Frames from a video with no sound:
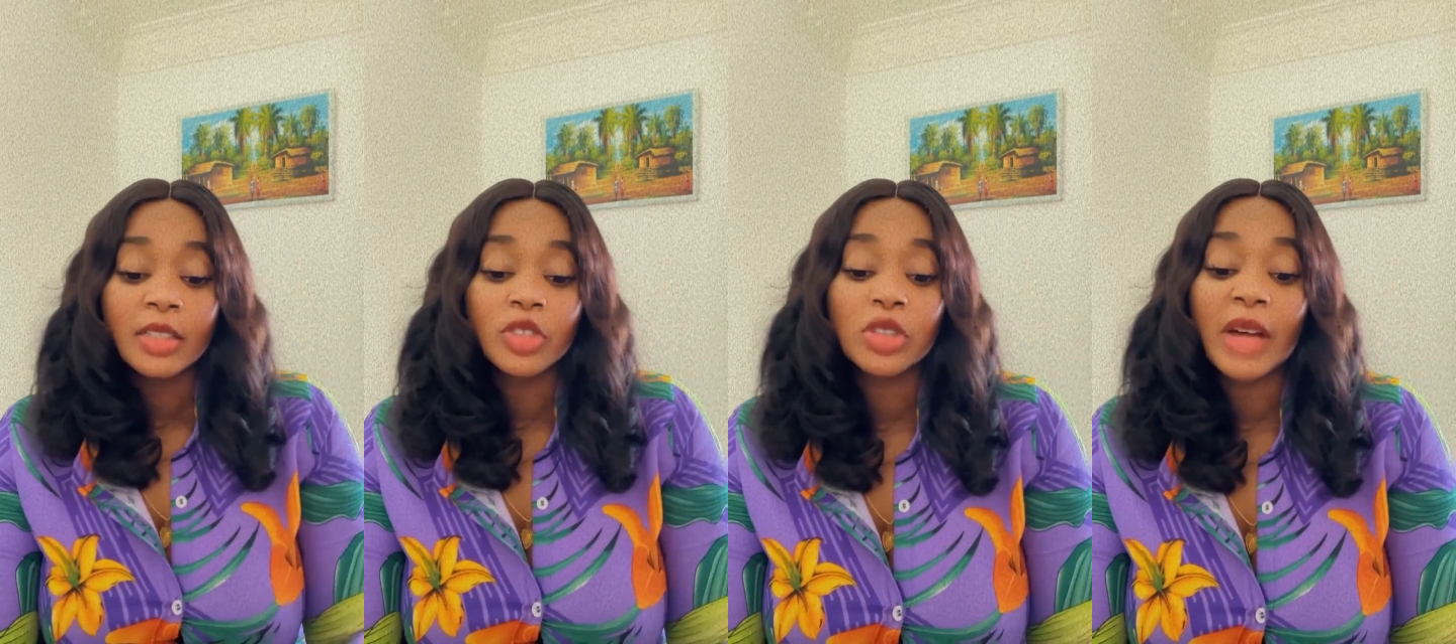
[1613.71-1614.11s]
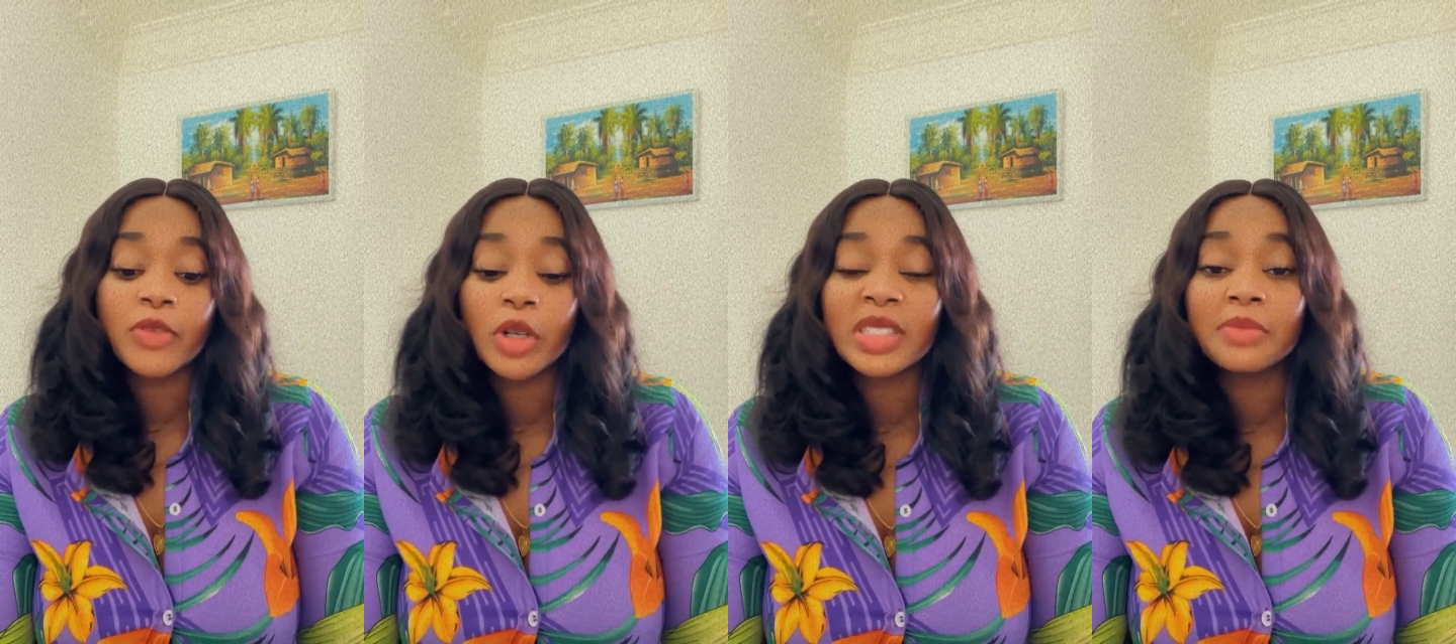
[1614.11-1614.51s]
they should
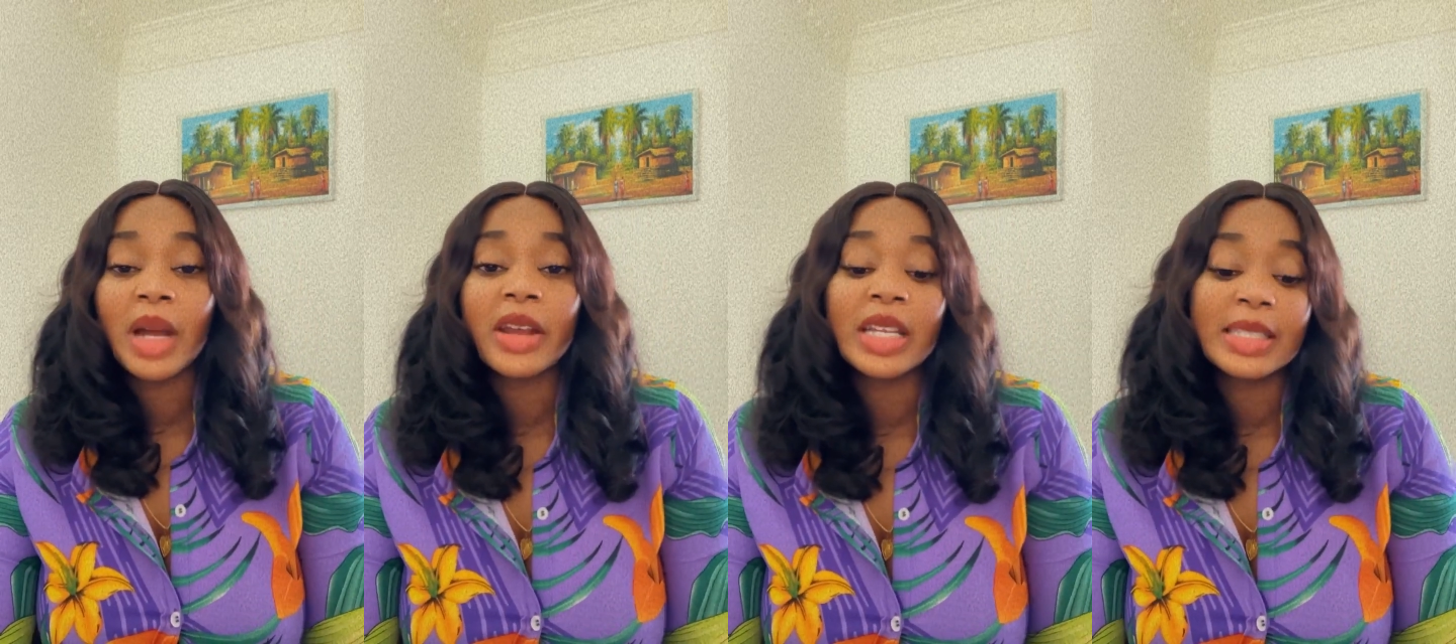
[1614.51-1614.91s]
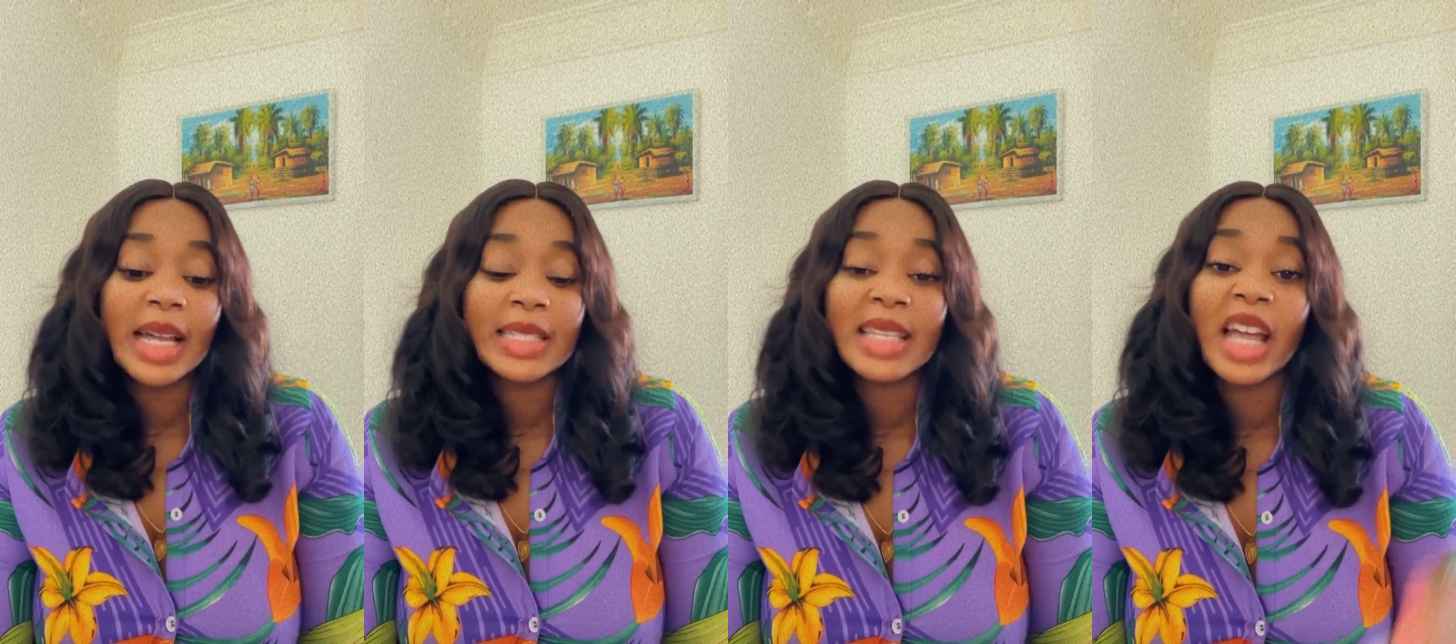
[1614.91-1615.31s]
have gotten married
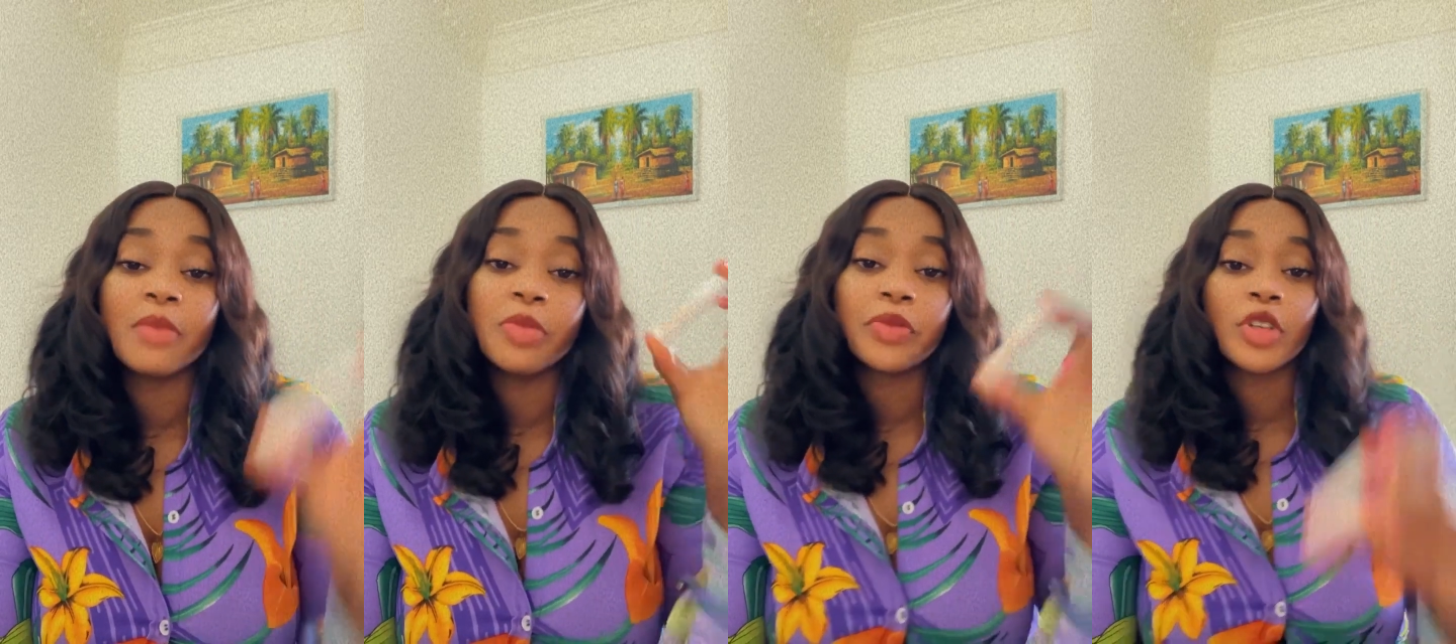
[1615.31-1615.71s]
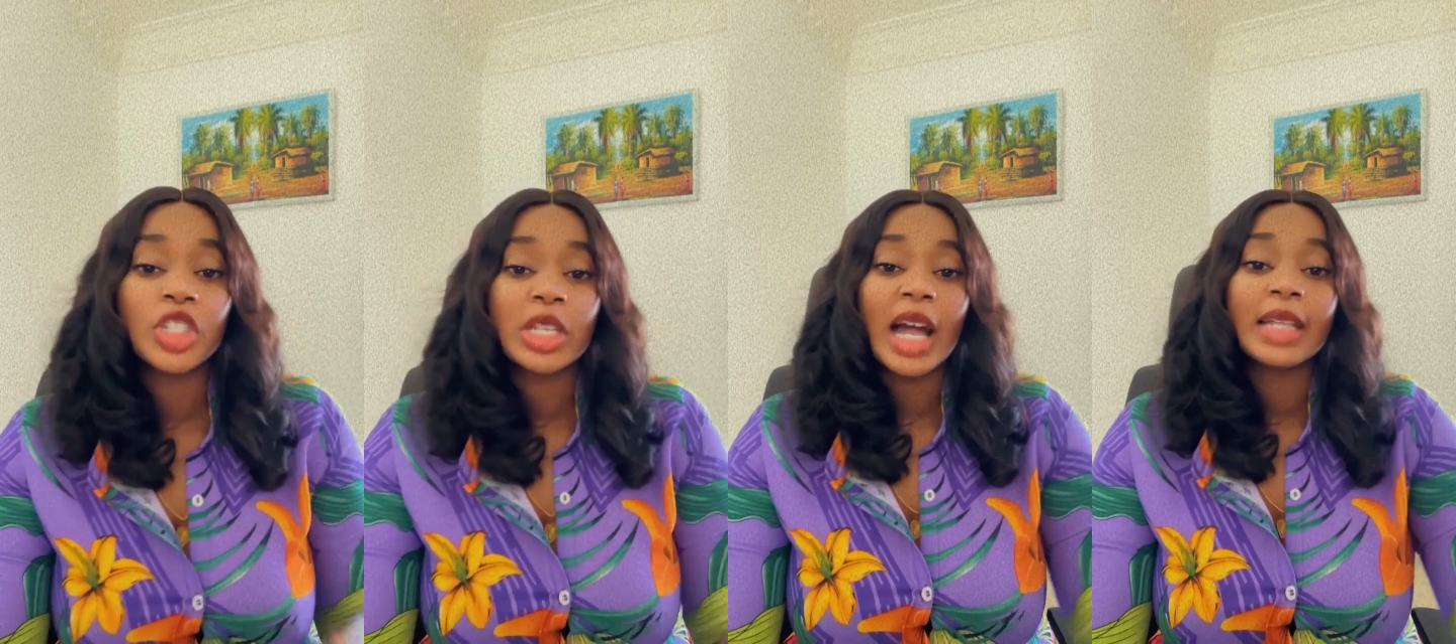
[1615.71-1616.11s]
that time before
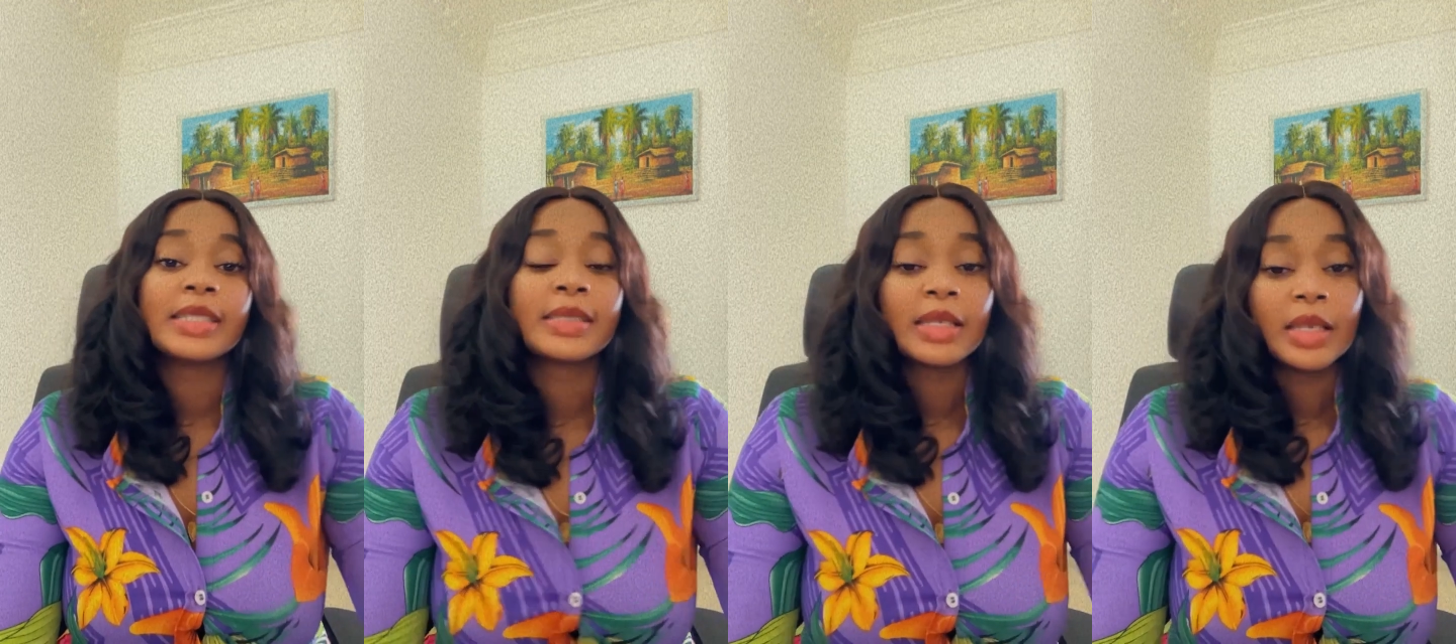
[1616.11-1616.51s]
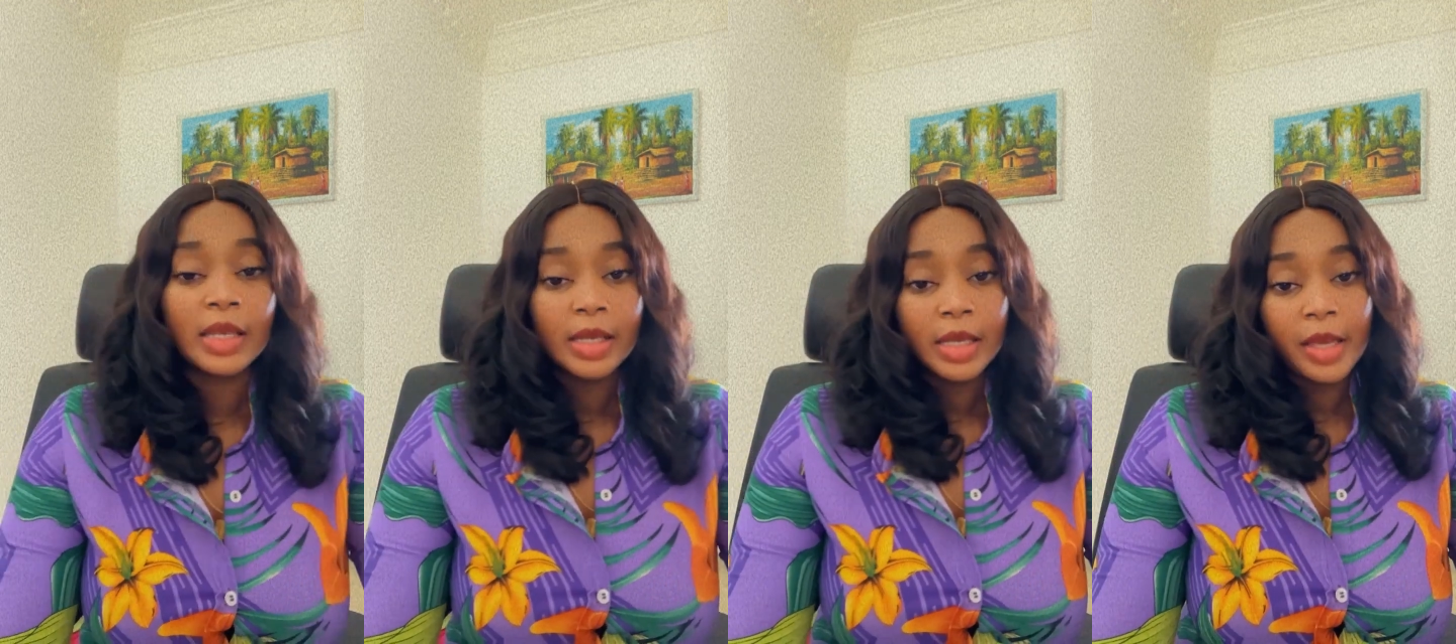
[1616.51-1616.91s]
she had
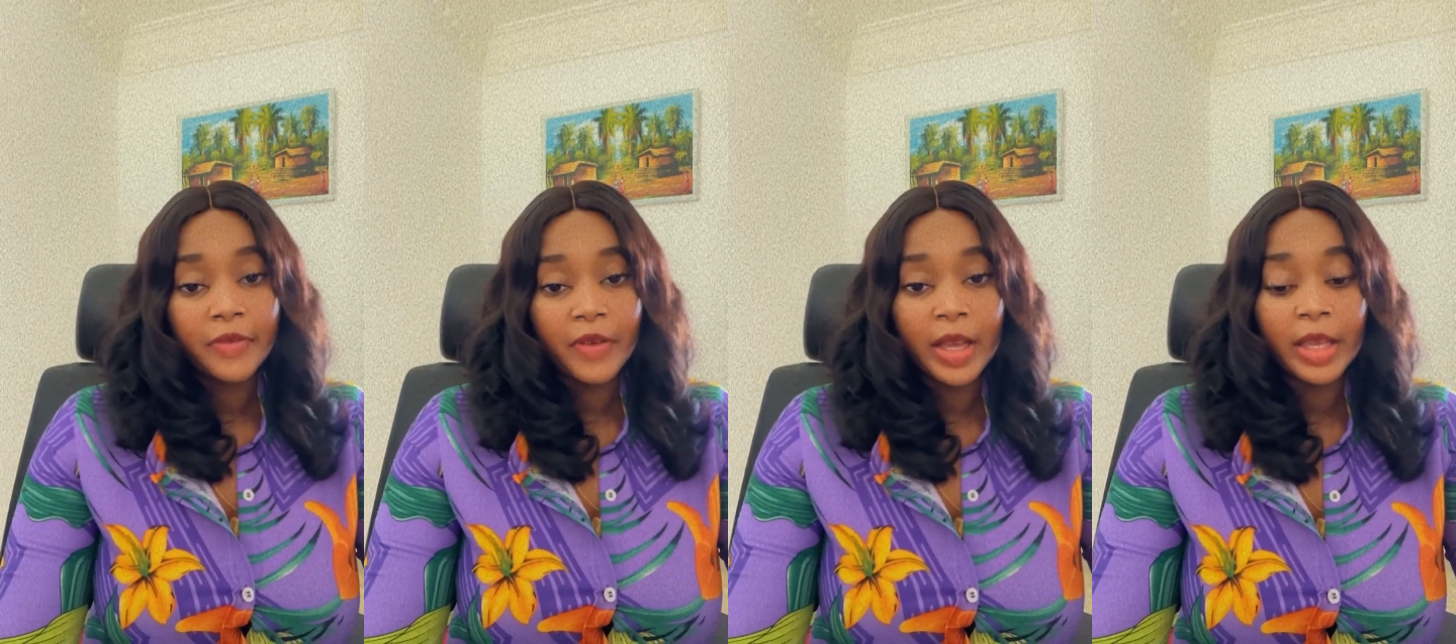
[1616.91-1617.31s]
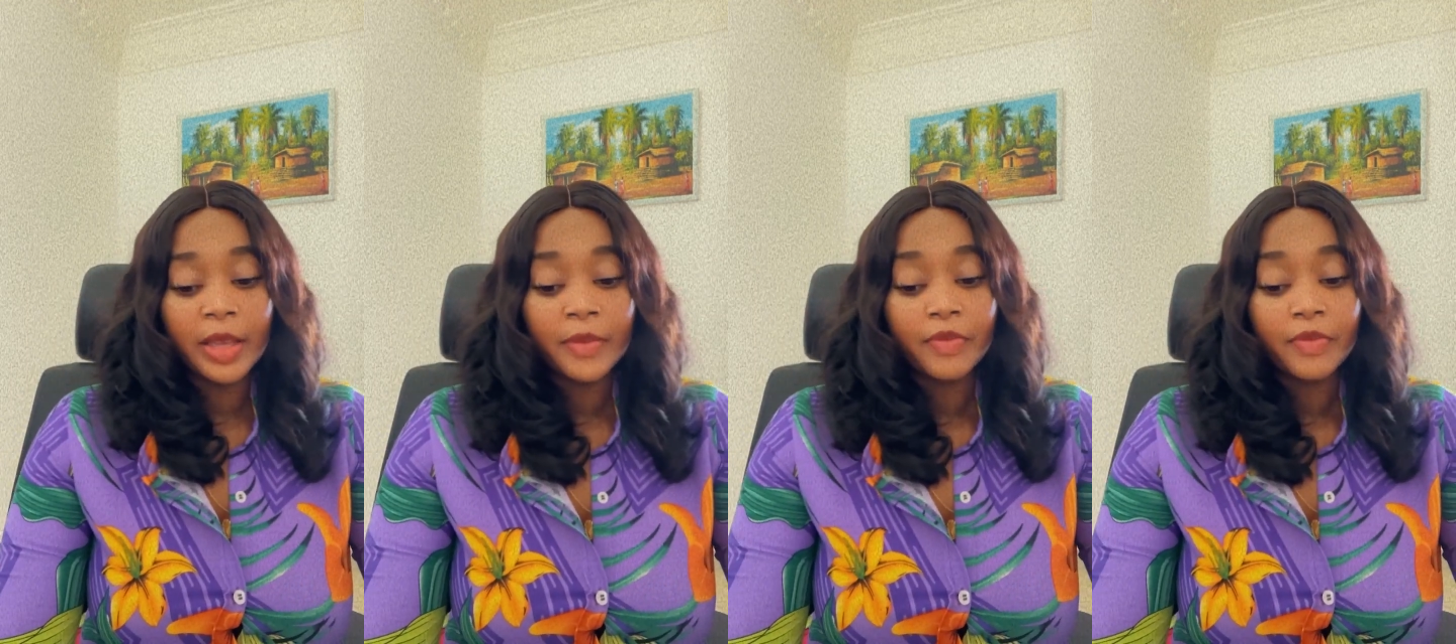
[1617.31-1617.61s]
Ifeanyi.